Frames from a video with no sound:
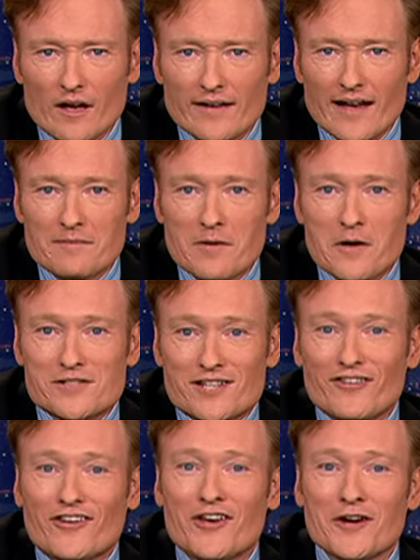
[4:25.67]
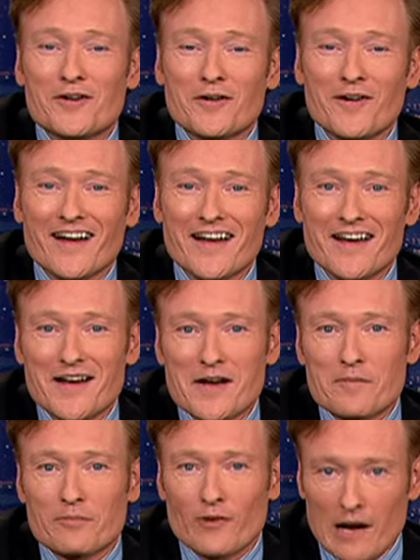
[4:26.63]
Now, most of you
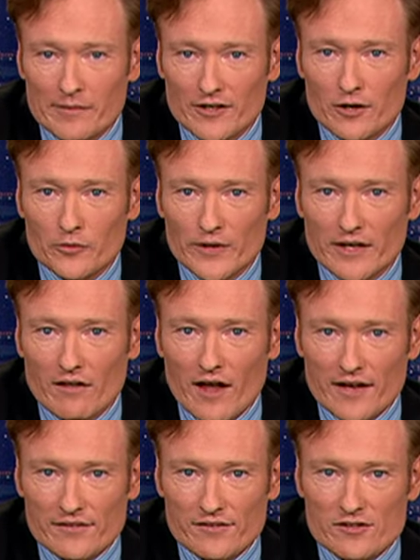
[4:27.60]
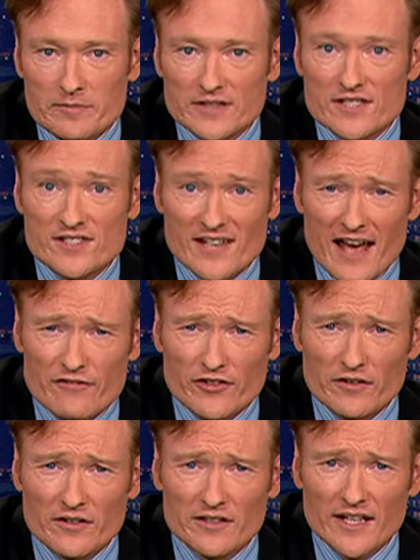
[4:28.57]
probably don't realize this, but the staff
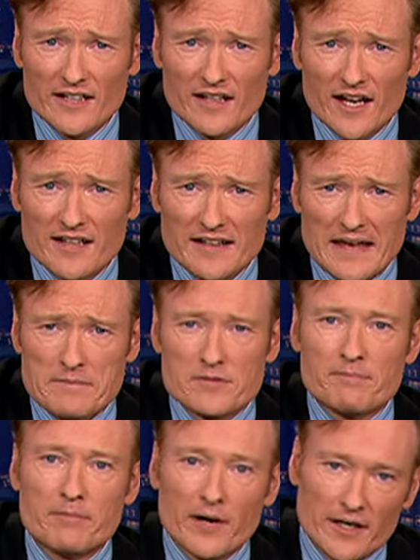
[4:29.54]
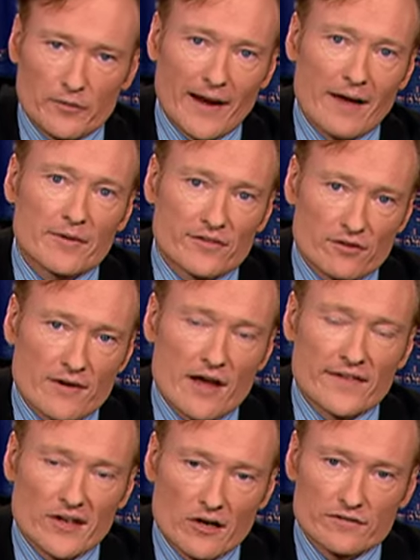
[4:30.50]
here at Late Night keeps bunny rabbits around
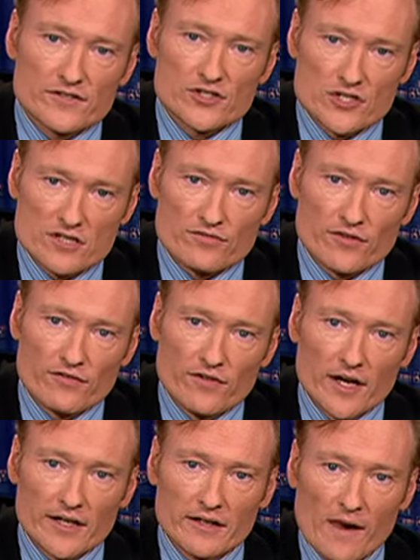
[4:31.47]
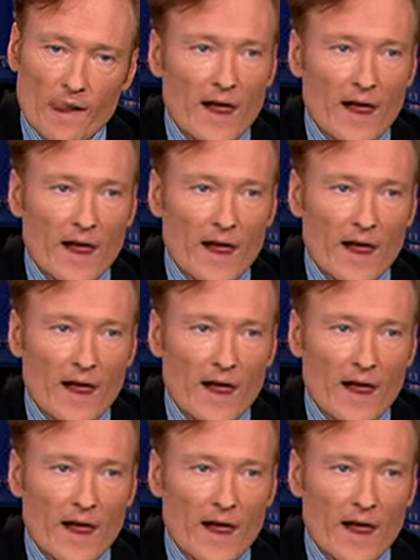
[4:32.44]
the office just for fun.